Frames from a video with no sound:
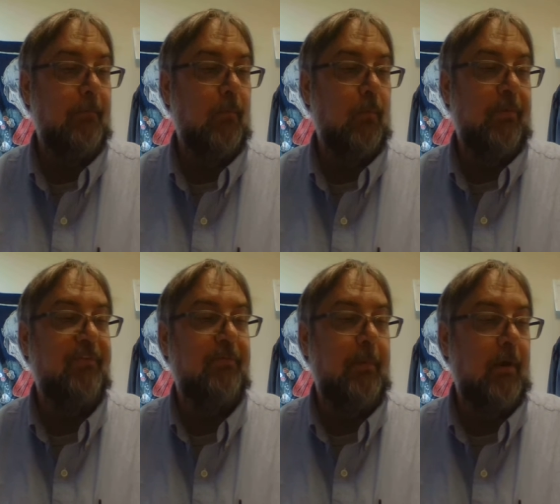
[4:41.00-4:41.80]
with
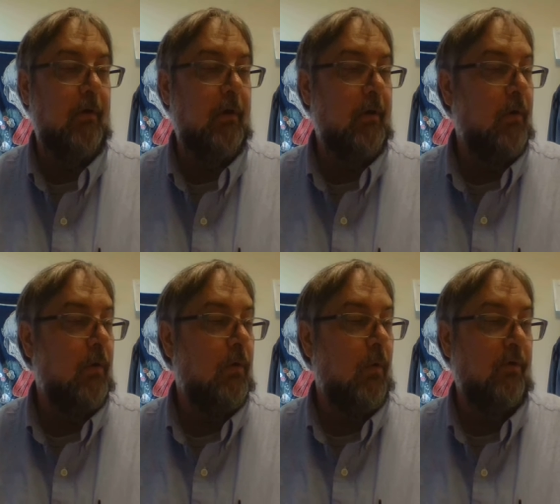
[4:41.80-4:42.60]
spirit,
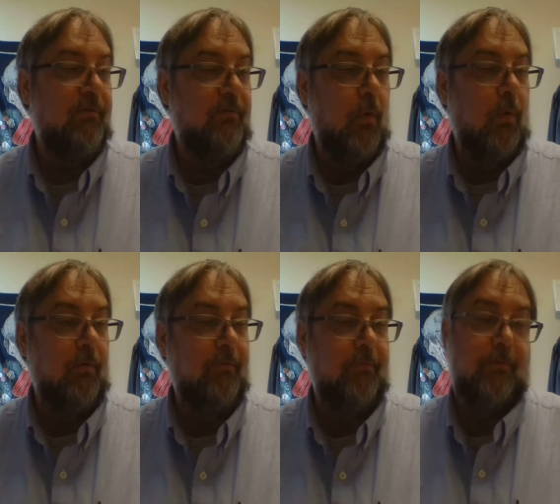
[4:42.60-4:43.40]
or
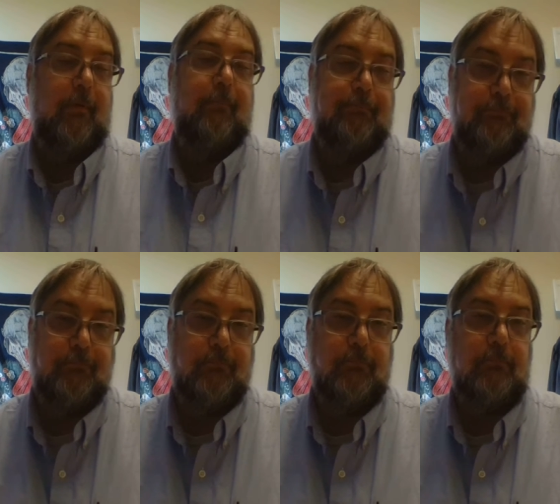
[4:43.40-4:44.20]
source,
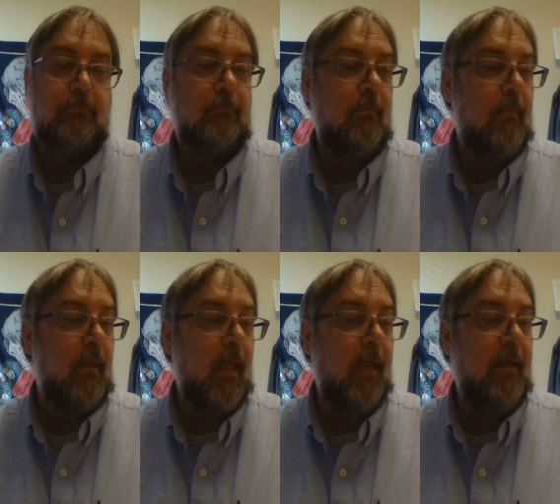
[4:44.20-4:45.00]

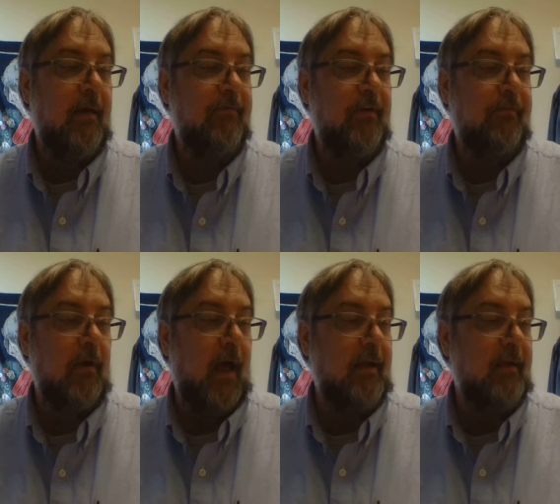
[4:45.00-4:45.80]
and have
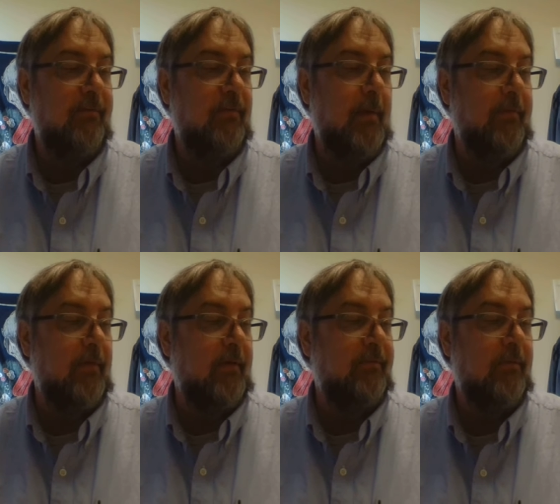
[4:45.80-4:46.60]
different ideas about
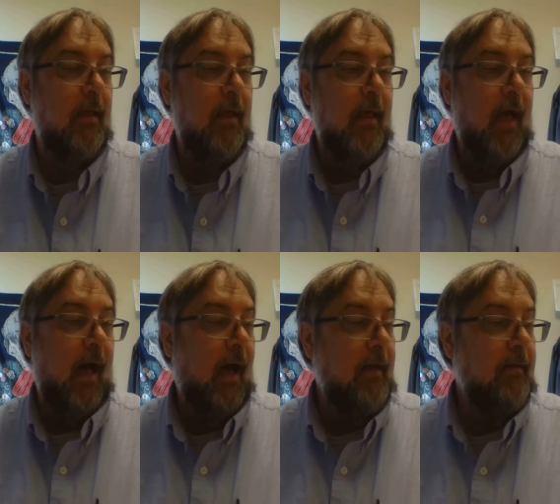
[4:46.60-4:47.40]
this.
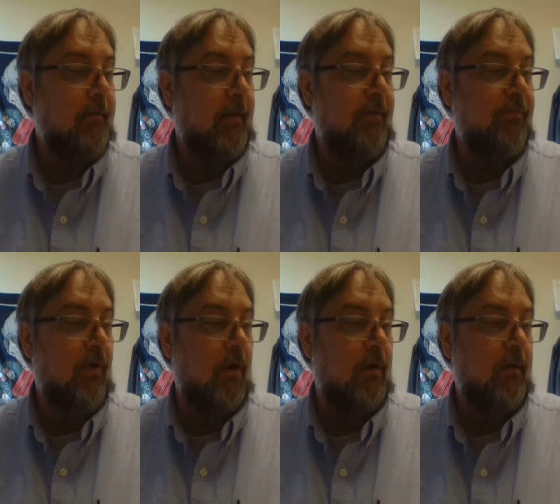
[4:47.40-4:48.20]
I had
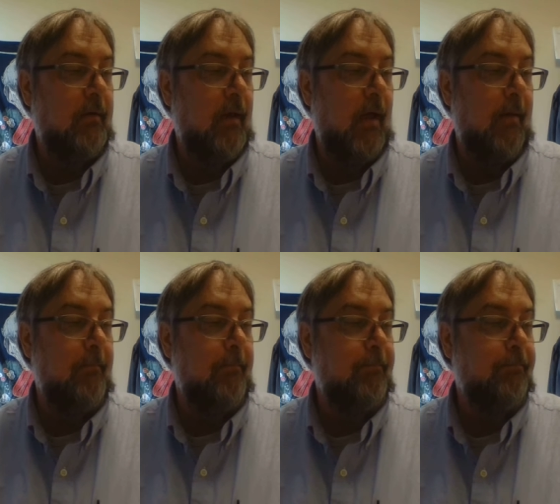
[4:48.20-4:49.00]
started
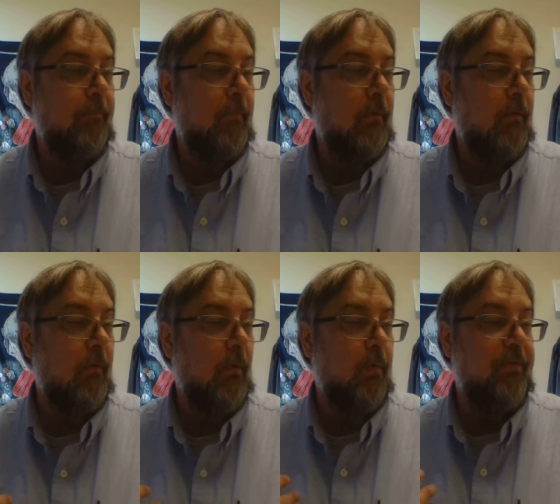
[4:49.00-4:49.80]

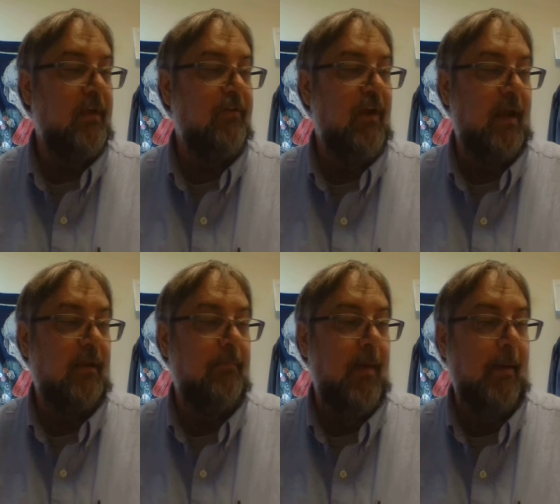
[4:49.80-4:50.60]
with the
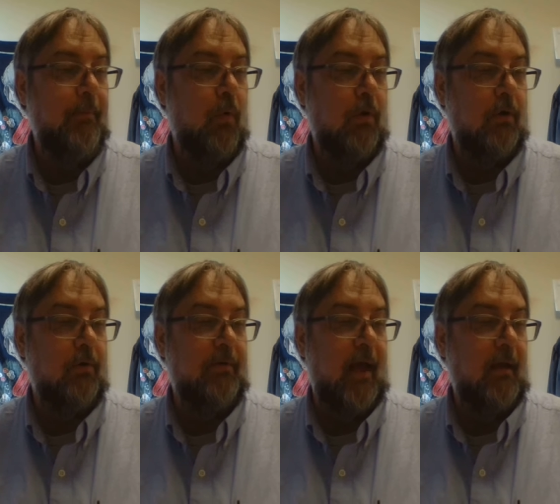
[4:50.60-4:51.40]
Enchanted Map
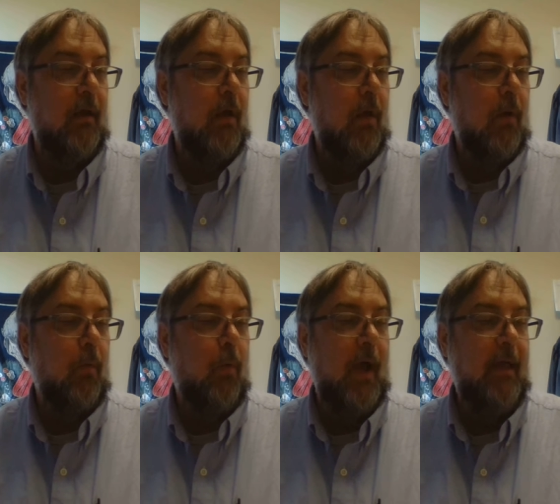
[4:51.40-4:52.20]
Oracle deck
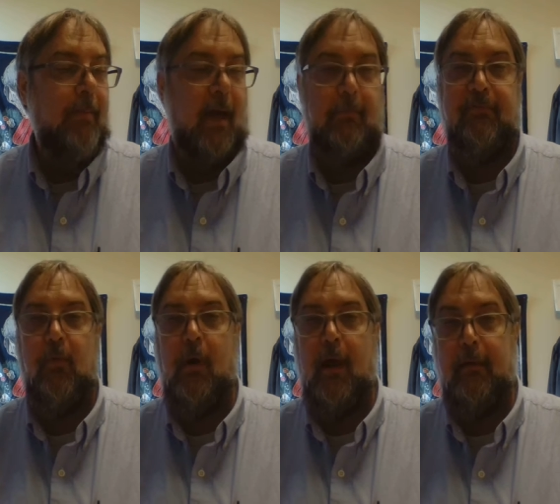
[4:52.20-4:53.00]
way back
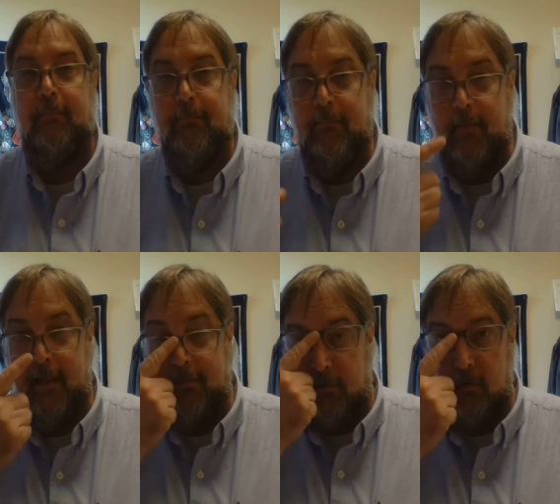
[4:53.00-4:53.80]
before I
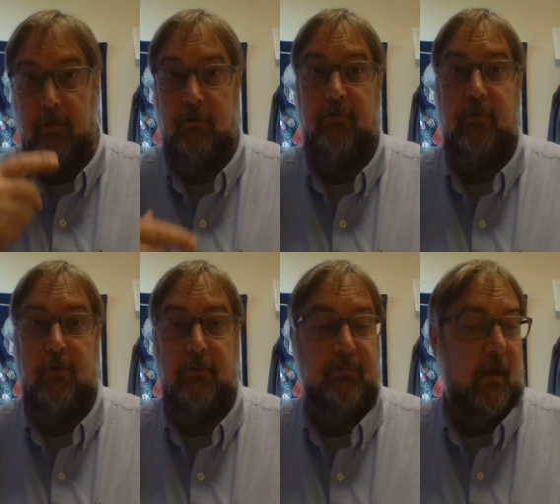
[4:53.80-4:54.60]
had the courage to
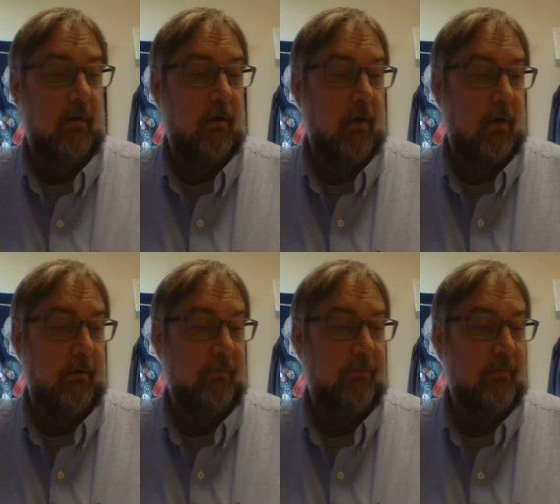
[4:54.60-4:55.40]
use tarot
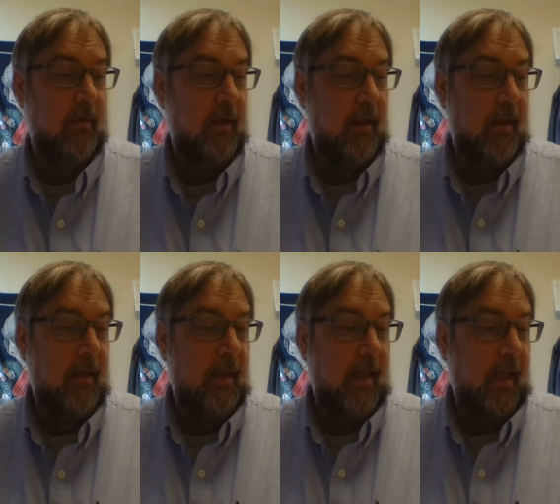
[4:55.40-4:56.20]
cards.
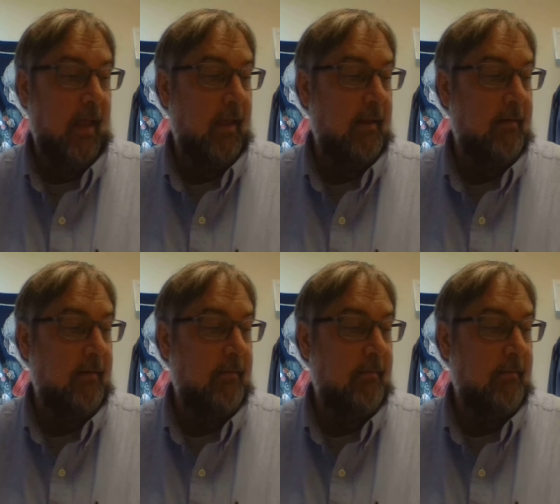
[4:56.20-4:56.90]
And